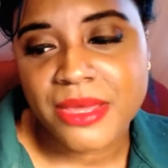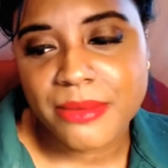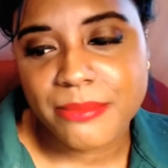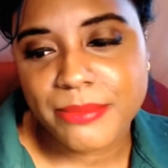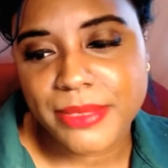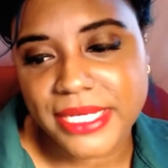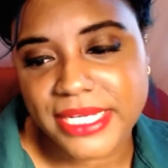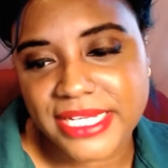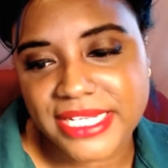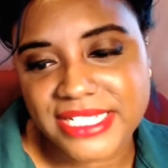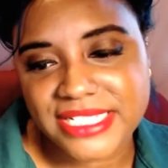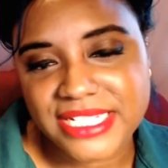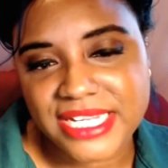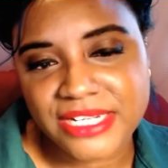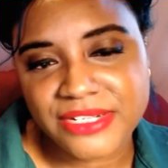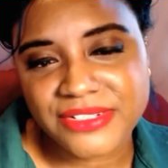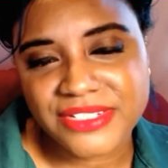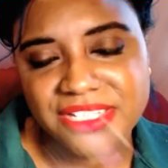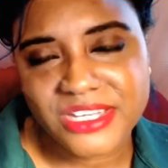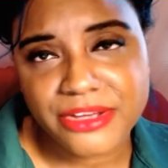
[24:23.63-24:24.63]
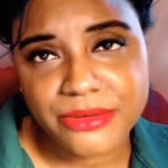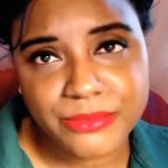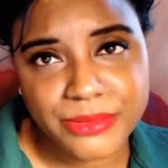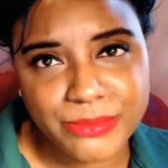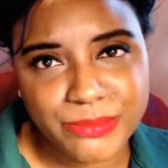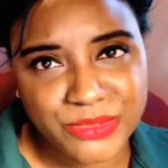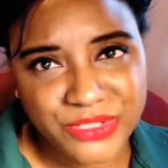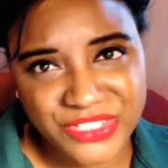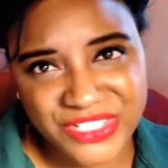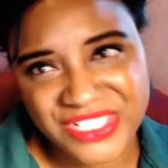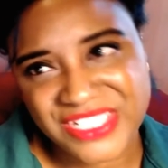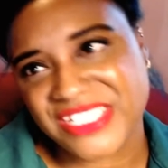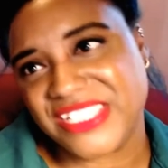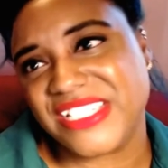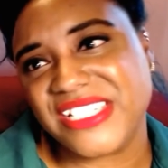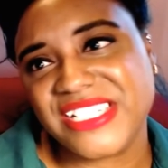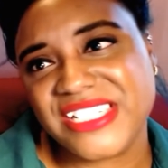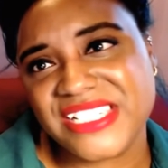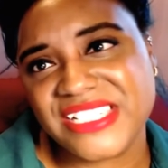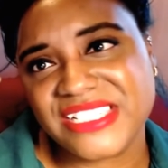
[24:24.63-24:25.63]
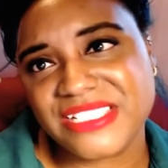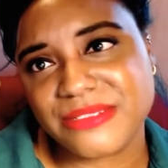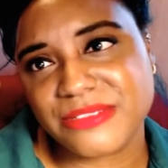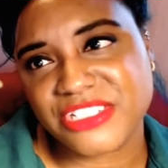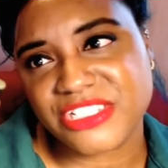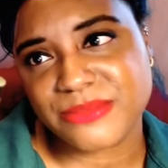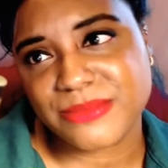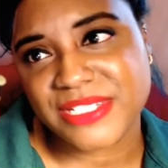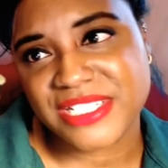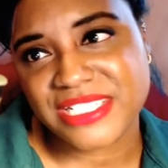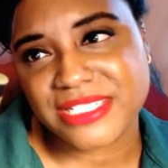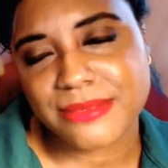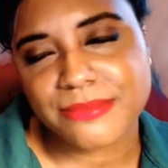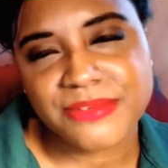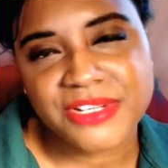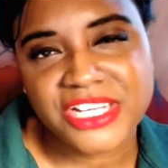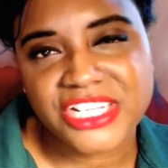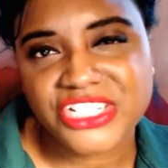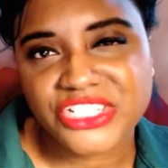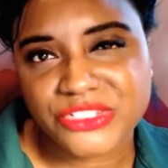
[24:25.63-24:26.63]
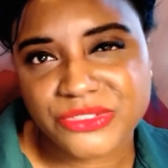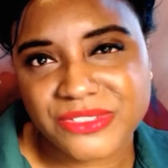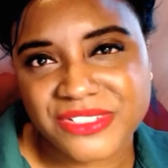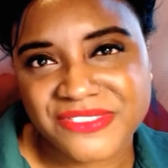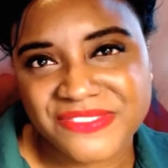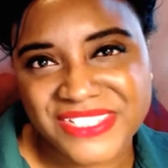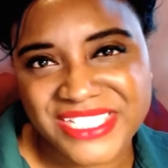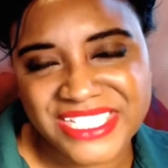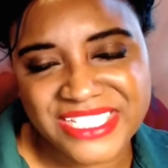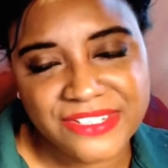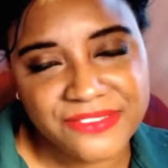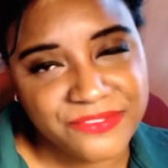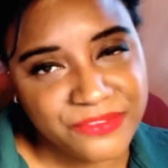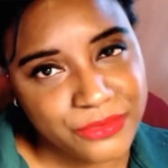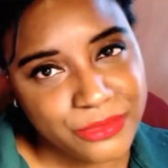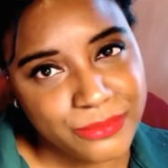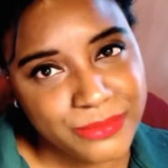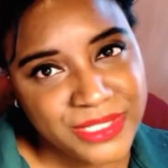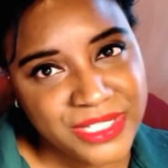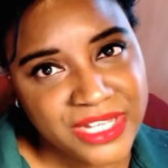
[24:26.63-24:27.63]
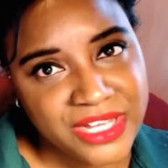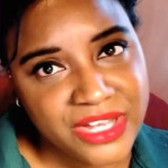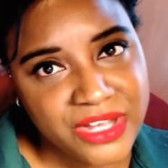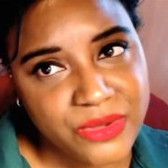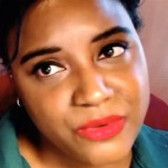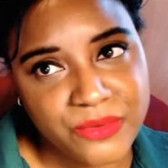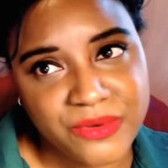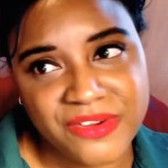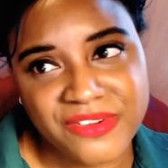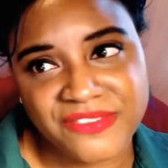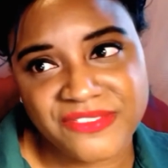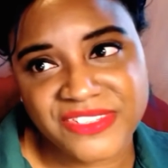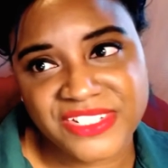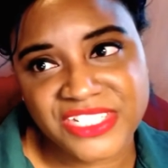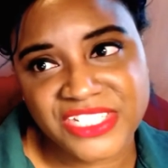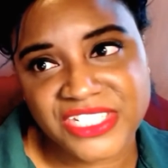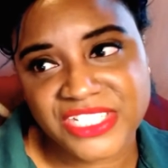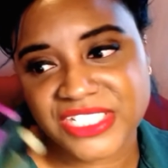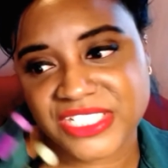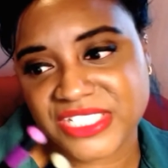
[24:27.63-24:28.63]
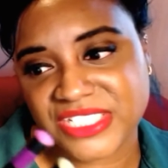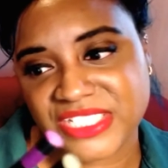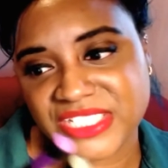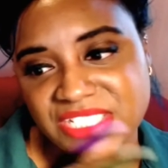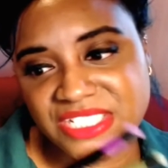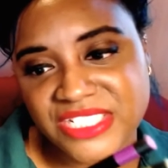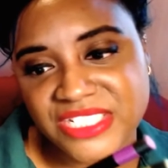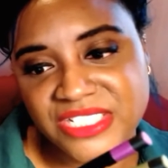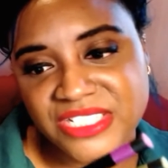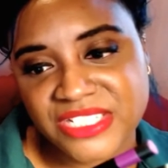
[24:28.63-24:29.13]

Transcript: But I don't think I'll repurchase these just because I'm not sure if it's the formula or if it's just,